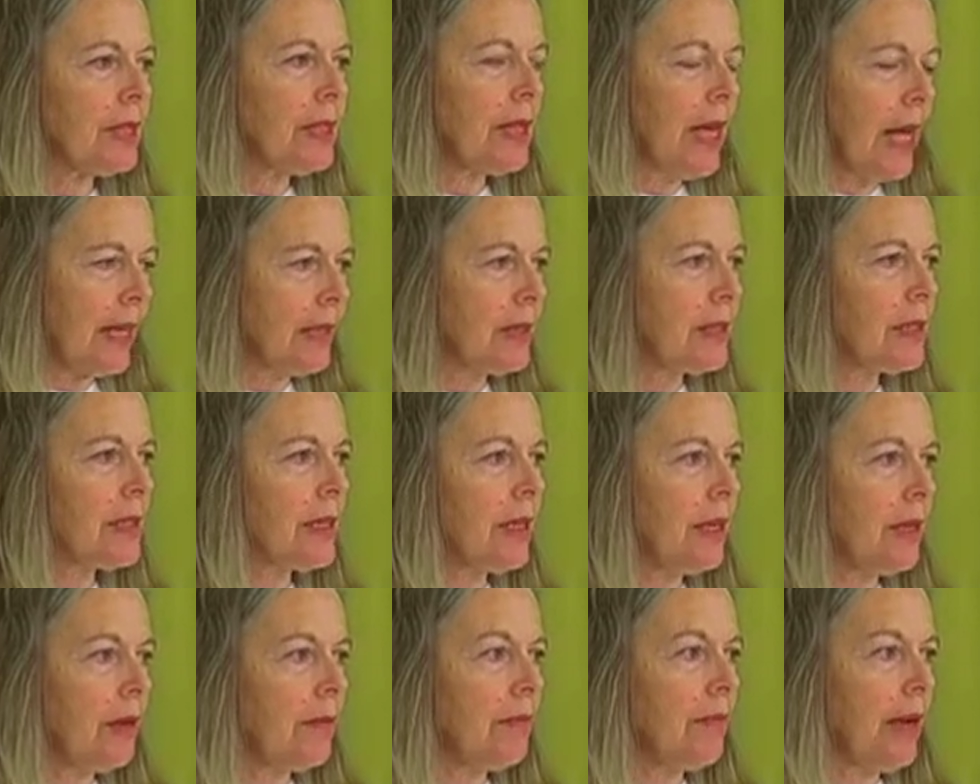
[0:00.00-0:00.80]
that's
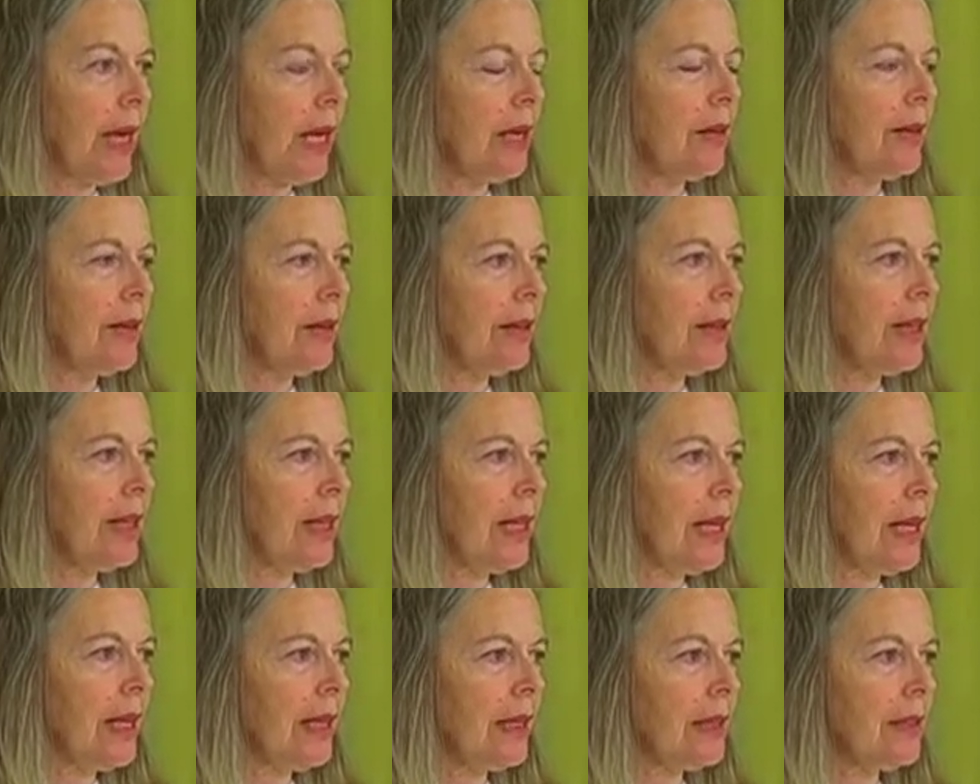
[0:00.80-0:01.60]
going to better
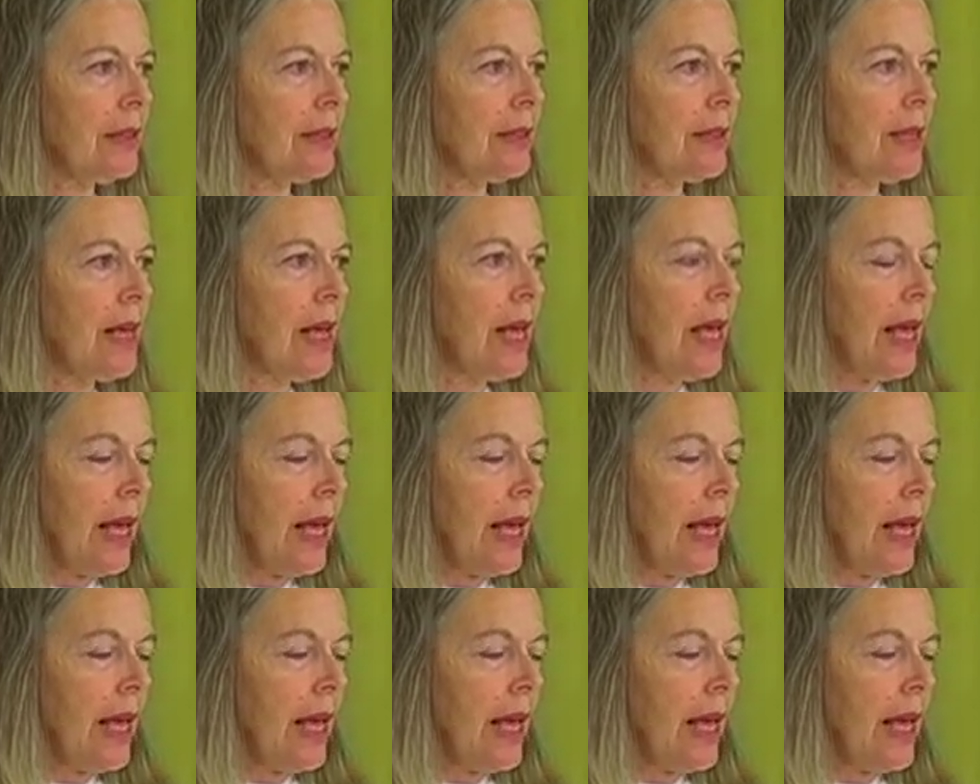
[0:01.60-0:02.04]
things.